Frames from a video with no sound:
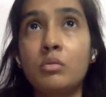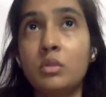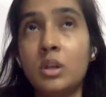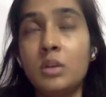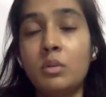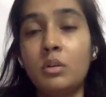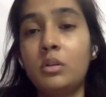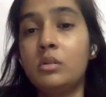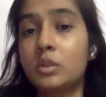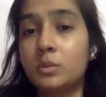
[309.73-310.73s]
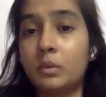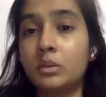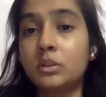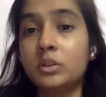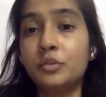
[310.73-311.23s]
only model
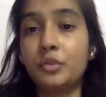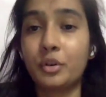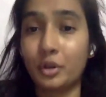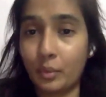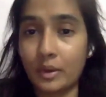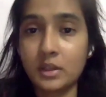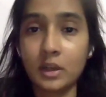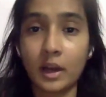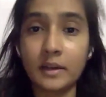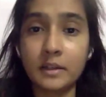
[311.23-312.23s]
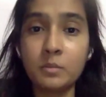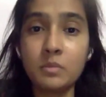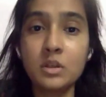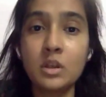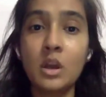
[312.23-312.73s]
responses for requesting
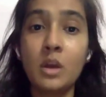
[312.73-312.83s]
items,